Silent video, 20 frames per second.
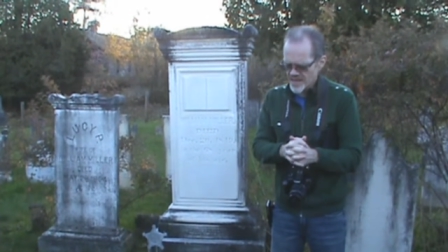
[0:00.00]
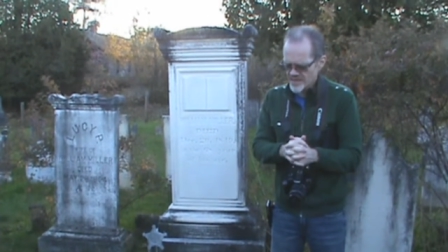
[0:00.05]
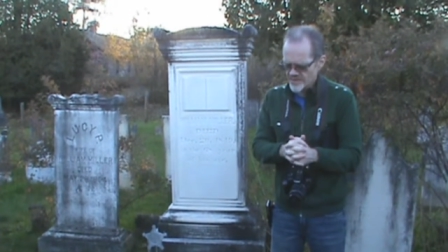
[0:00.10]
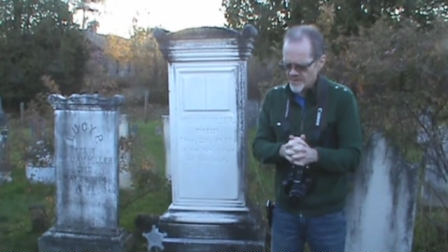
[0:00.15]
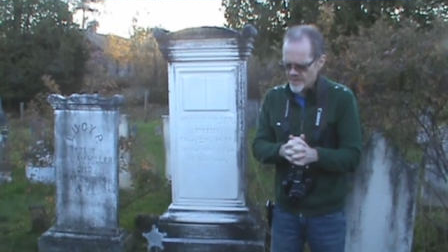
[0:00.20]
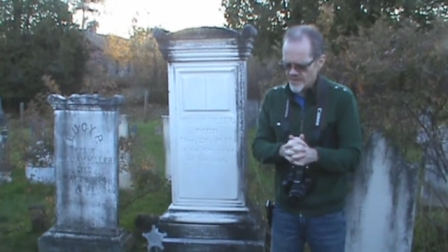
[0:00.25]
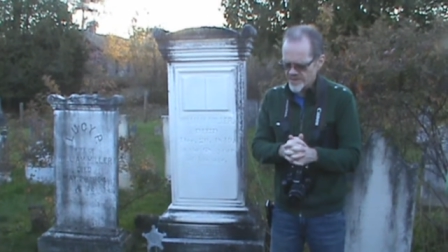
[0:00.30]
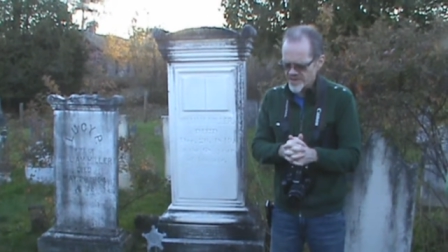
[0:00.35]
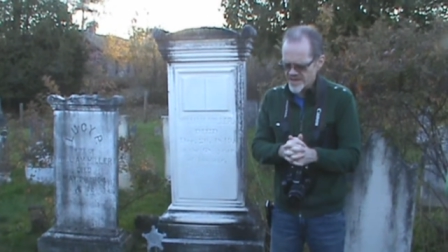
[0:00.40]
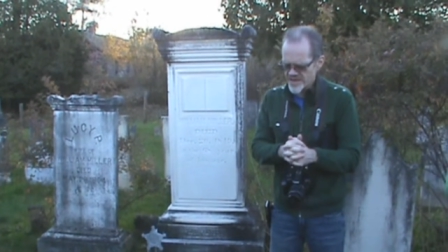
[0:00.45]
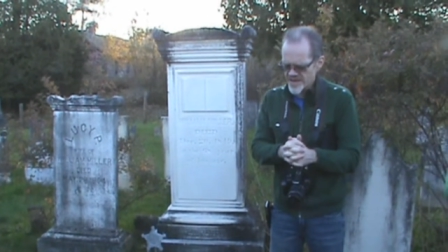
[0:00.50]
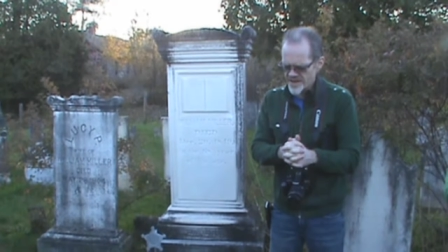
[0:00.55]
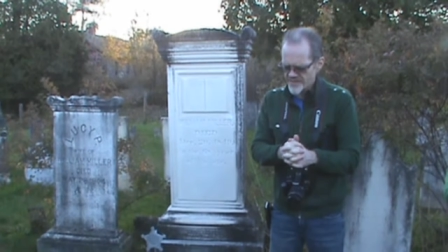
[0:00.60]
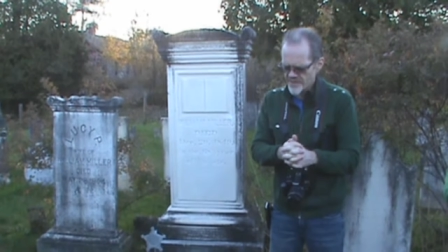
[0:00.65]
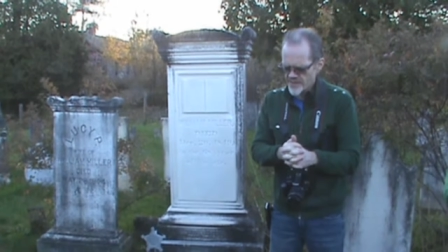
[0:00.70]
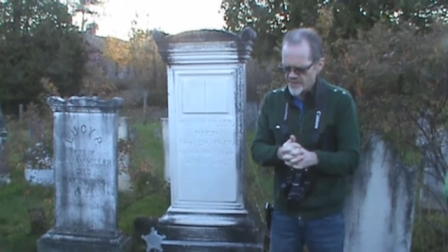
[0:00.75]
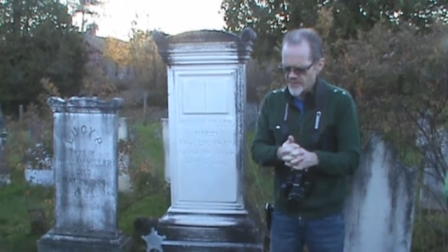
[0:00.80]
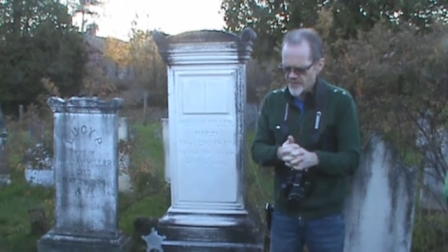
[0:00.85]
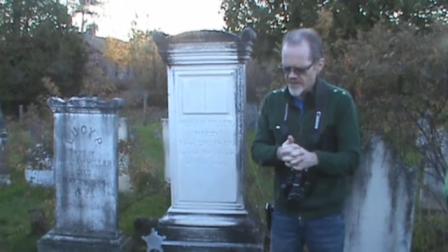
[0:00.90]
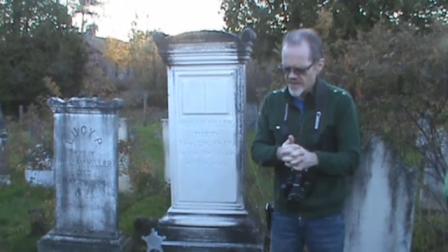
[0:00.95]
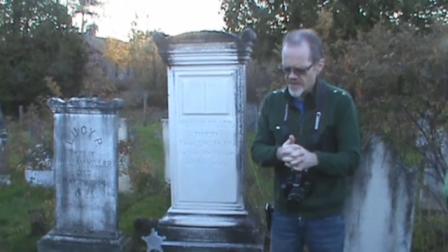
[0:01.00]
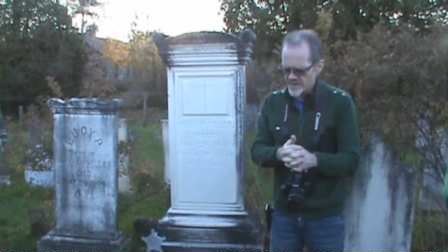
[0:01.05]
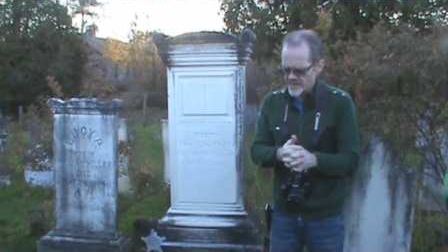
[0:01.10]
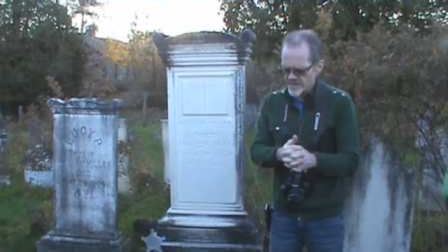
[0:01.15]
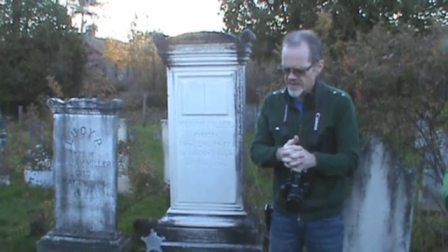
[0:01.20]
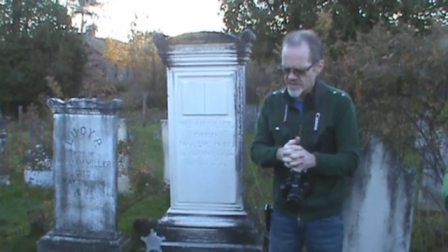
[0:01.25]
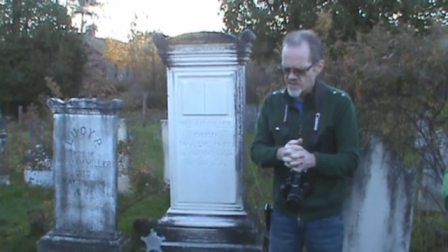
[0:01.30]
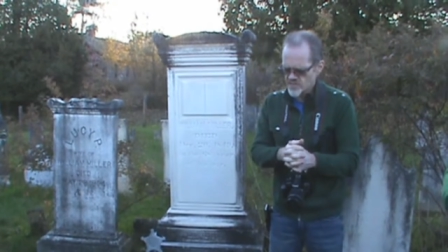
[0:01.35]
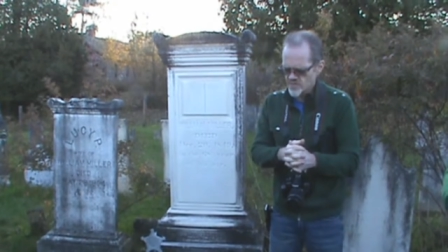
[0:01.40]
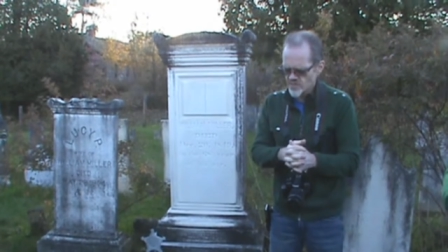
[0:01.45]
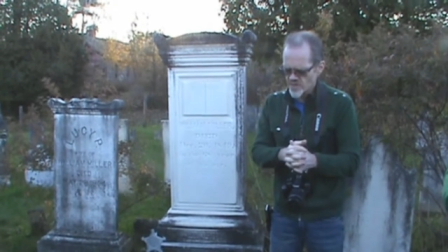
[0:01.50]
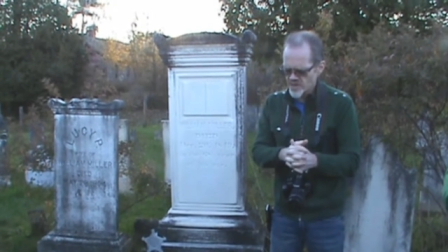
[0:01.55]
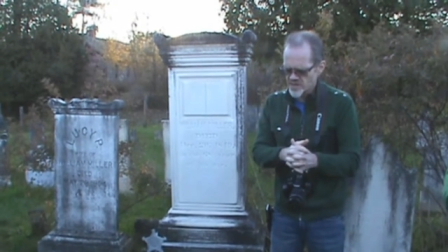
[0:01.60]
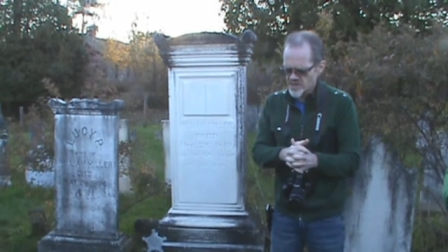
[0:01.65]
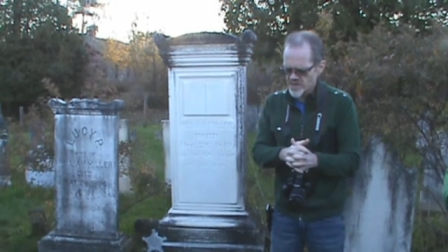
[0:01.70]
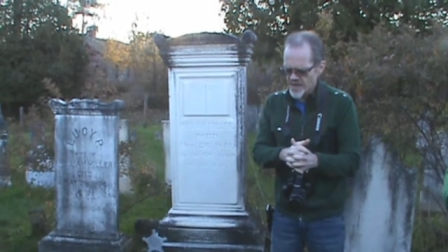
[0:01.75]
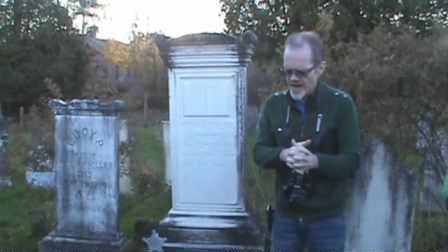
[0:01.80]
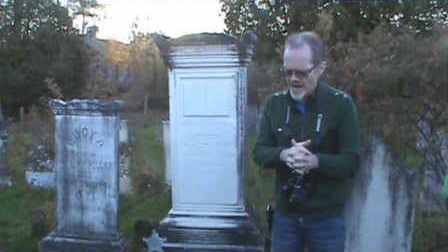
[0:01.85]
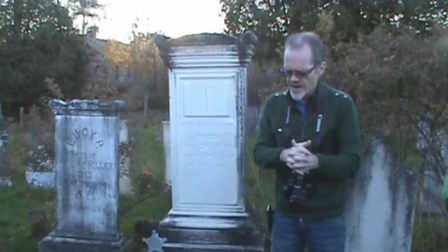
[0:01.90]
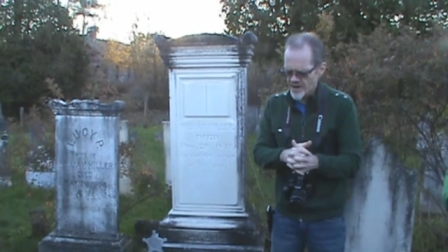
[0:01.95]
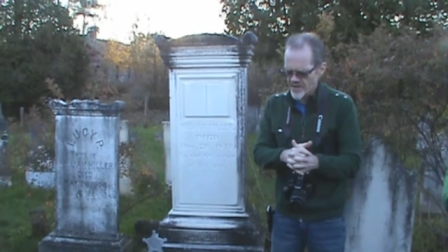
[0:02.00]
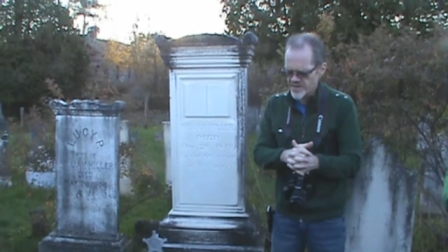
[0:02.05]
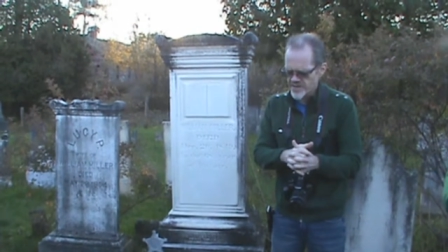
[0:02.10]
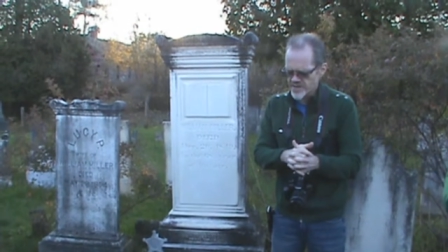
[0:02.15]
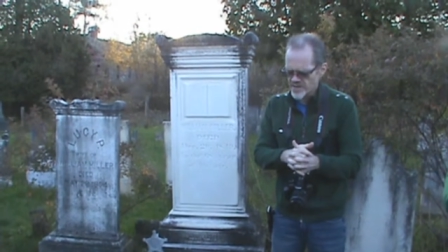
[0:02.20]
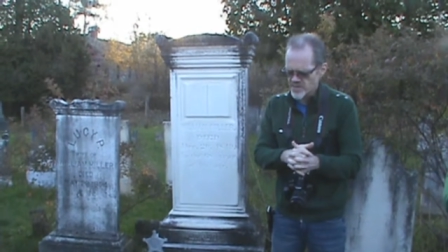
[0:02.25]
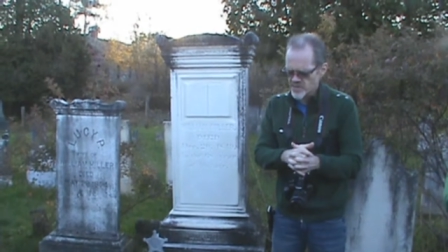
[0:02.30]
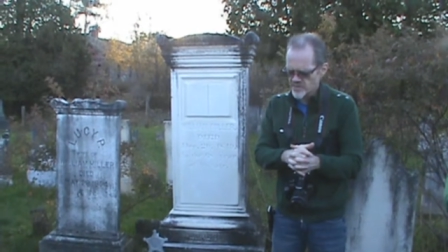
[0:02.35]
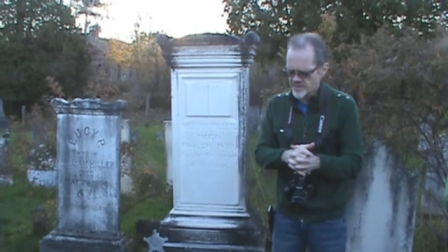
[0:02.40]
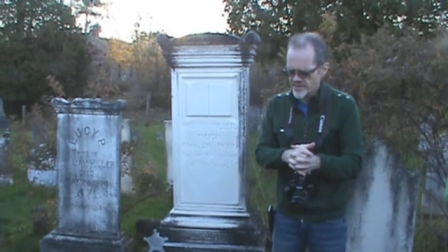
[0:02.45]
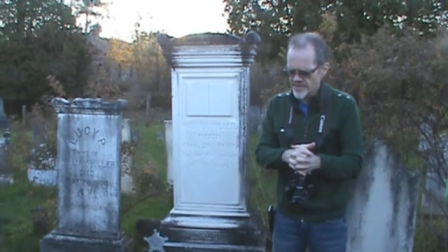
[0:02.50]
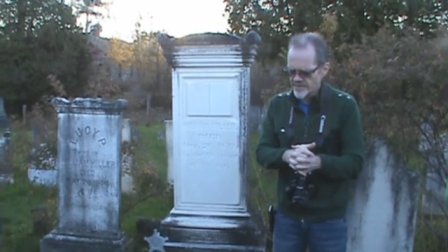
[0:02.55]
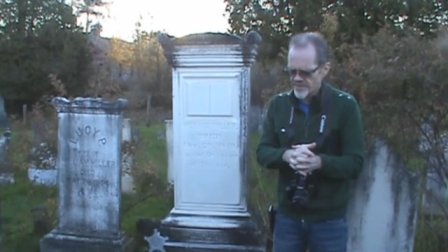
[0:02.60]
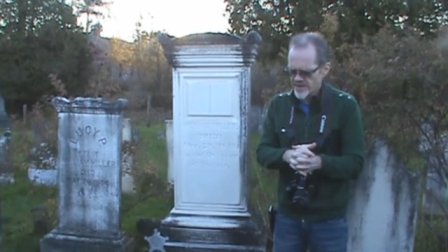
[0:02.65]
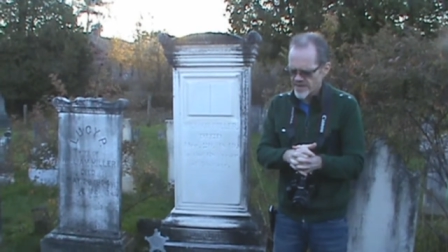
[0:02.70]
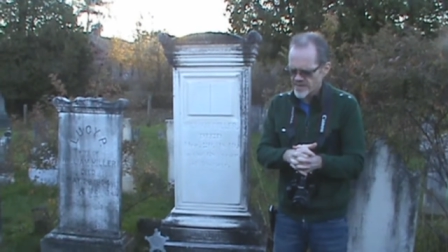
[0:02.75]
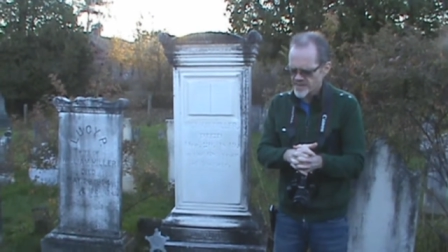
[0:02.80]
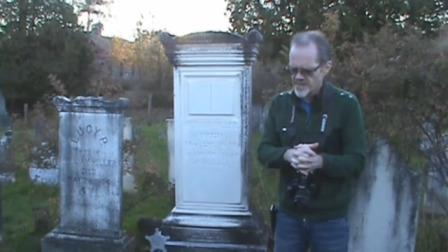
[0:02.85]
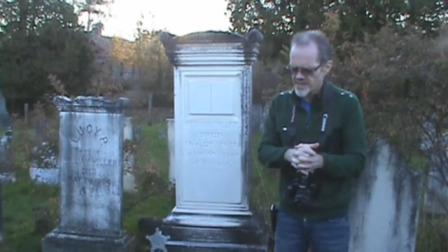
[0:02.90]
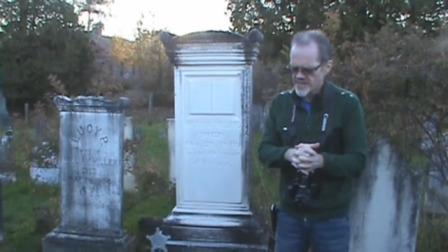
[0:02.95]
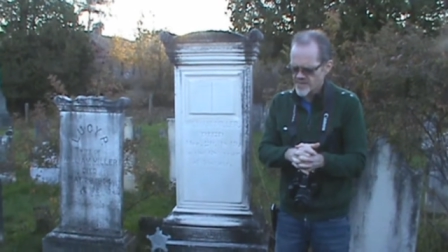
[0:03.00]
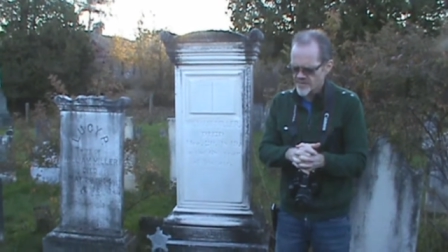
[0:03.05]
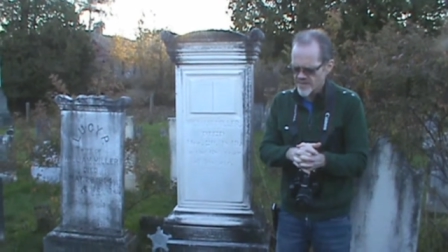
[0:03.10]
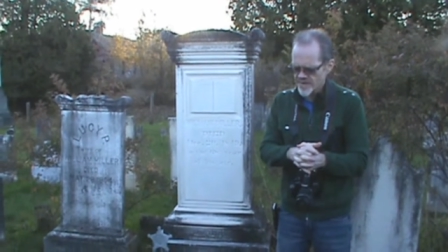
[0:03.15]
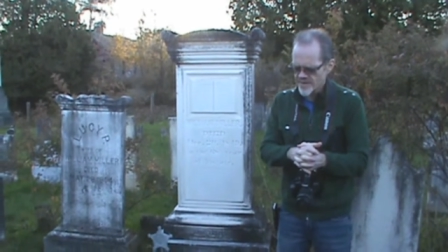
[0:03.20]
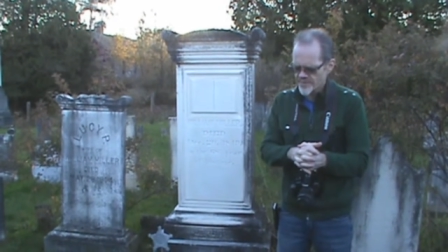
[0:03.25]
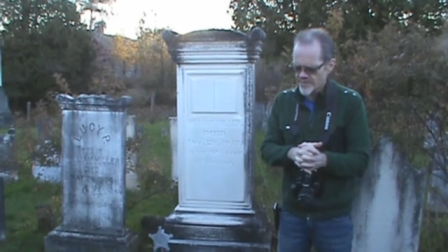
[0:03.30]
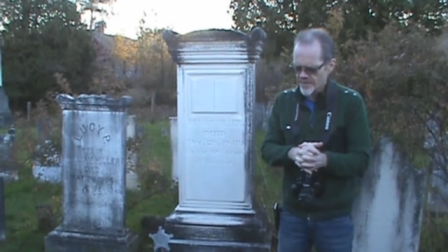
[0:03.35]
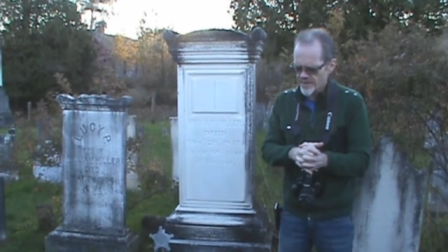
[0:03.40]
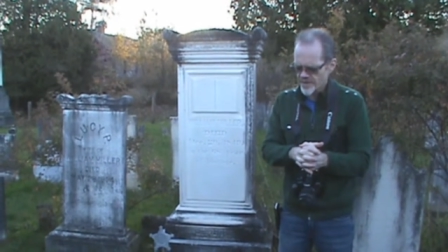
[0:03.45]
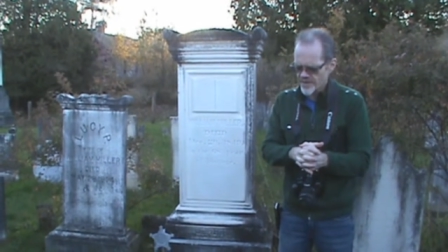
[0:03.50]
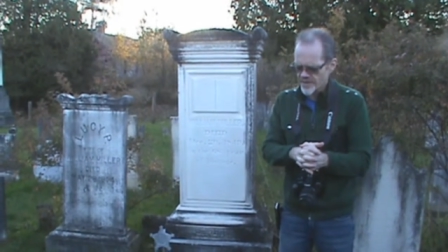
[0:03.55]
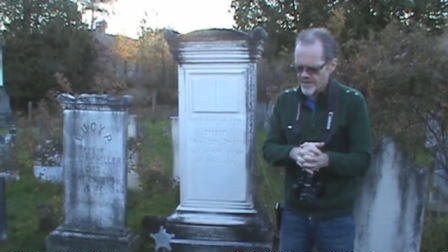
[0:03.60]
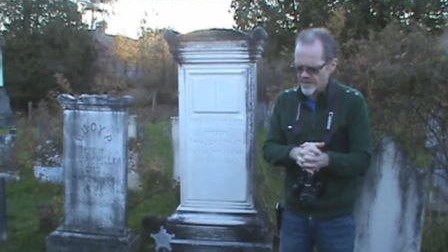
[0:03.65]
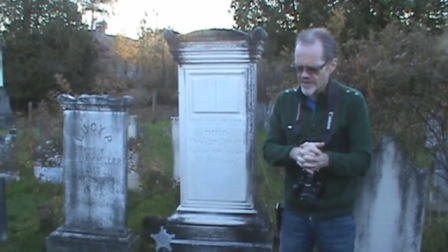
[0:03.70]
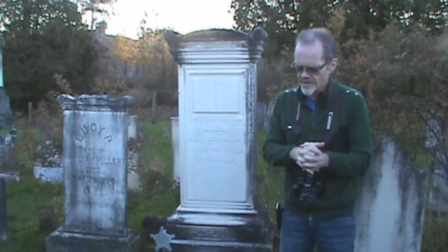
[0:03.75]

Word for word: that we would never forget this rich heritage you've given us as a people